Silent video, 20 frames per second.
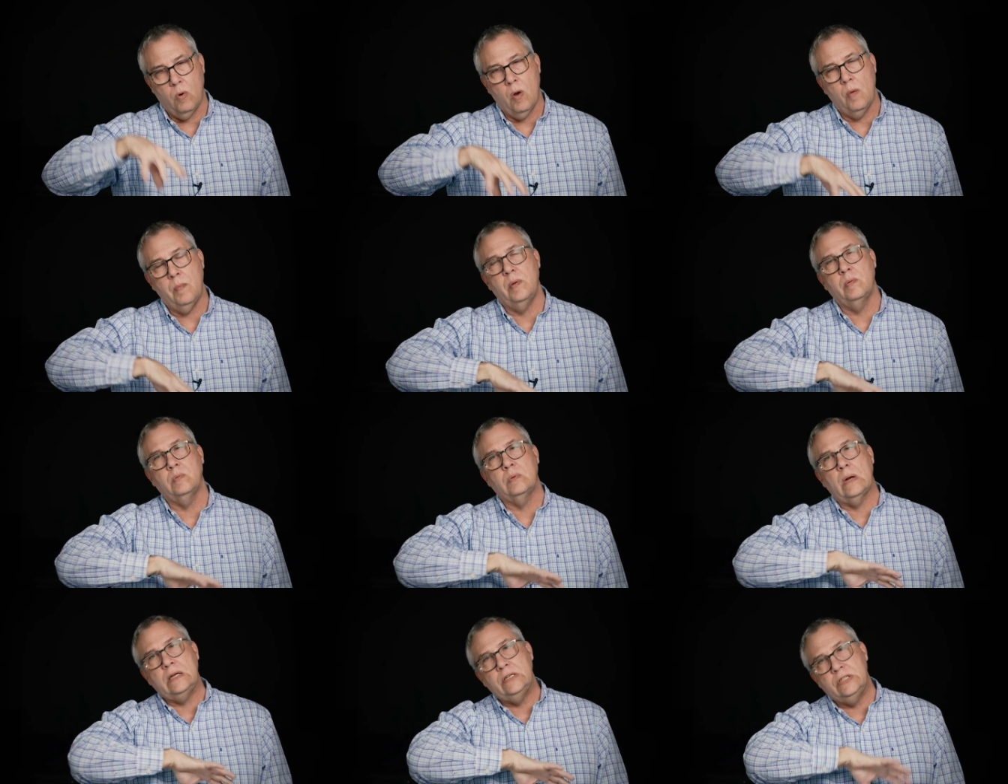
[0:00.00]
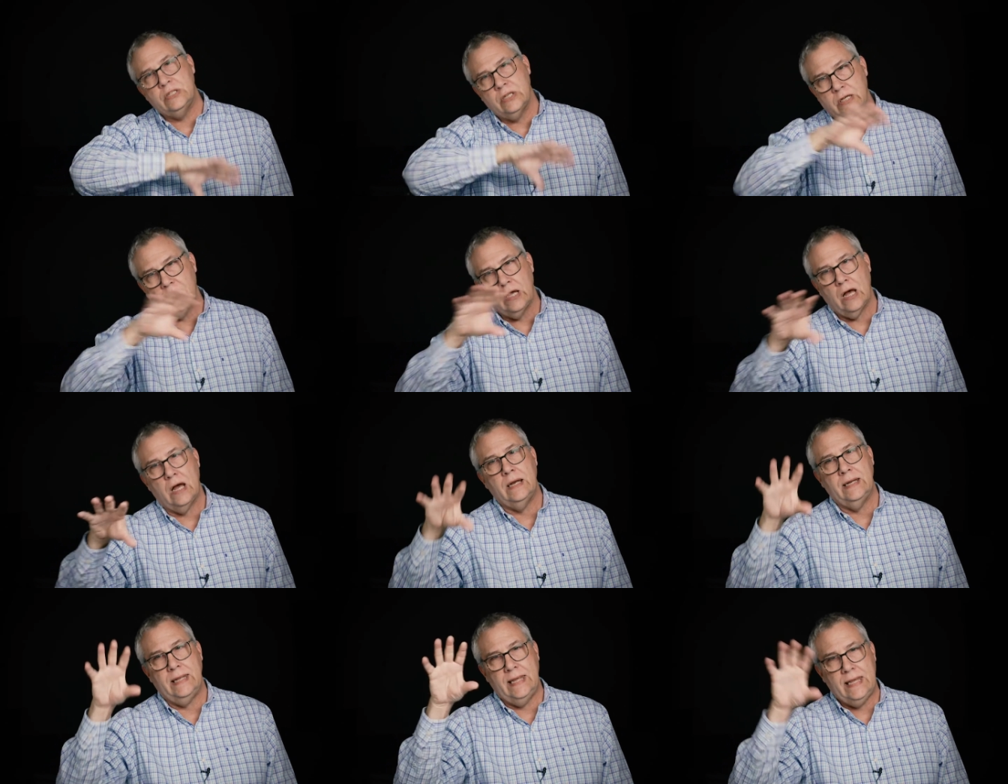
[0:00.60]
when we run to
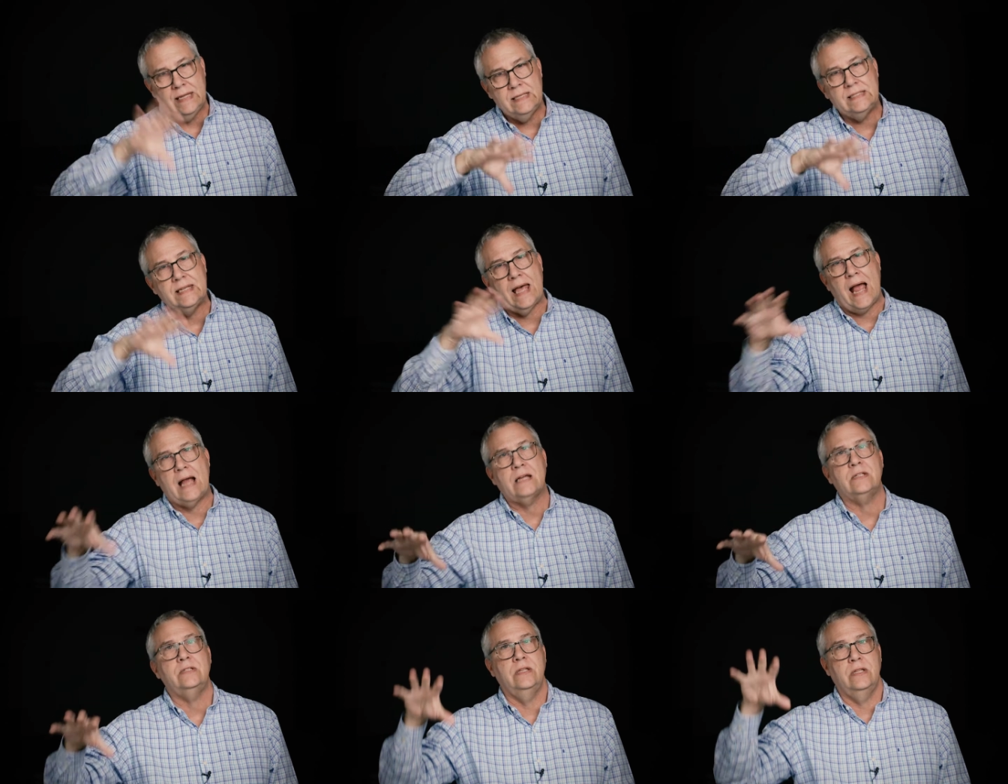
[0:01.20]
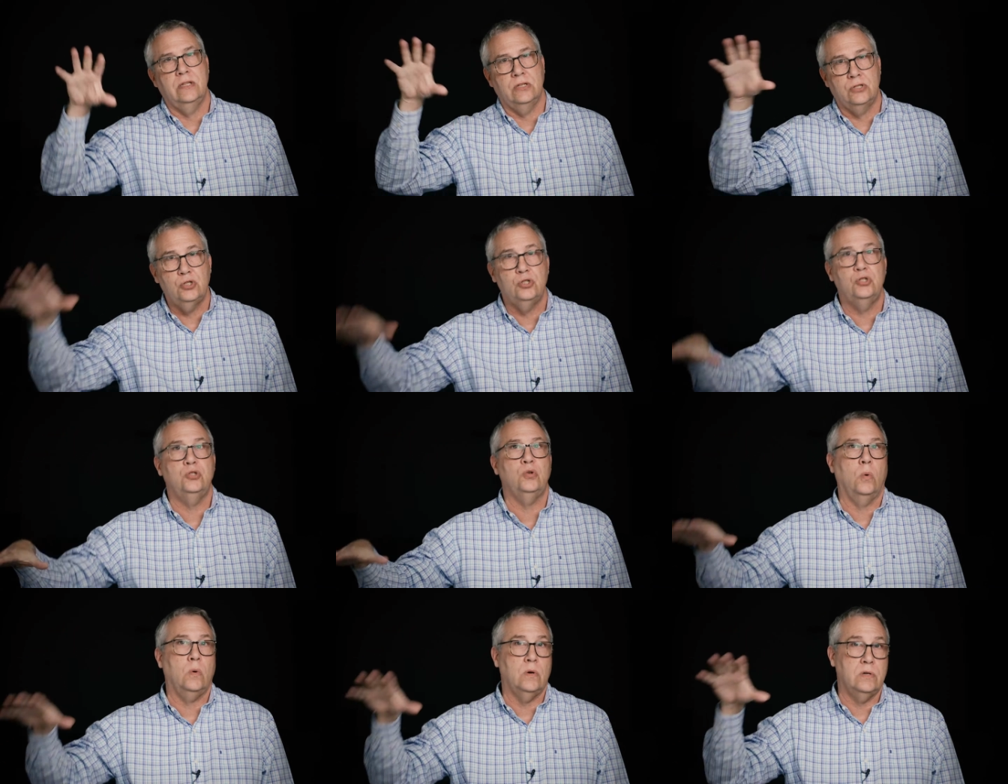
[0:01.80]
God, He's actually the
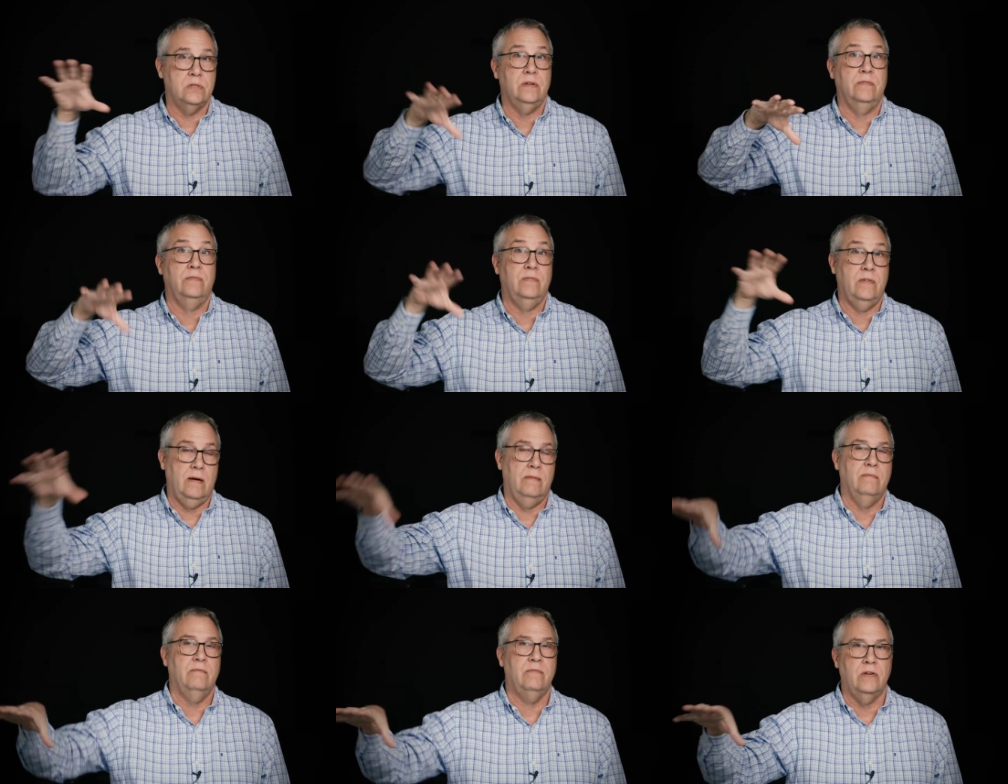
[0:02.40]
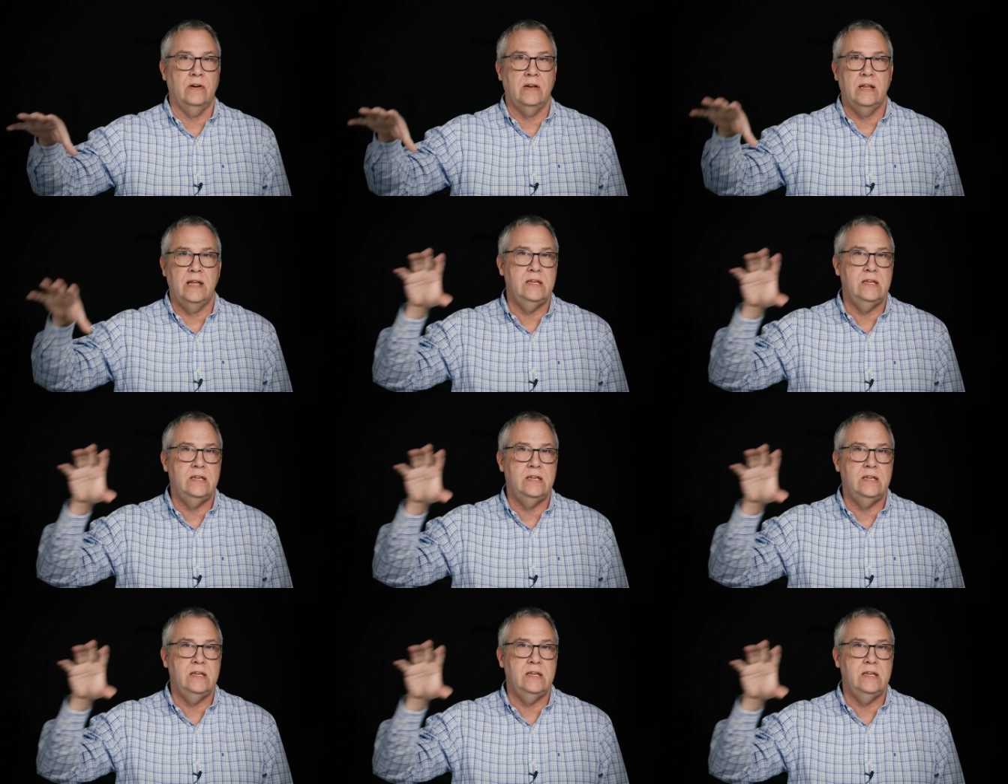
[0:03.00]
source of comfort.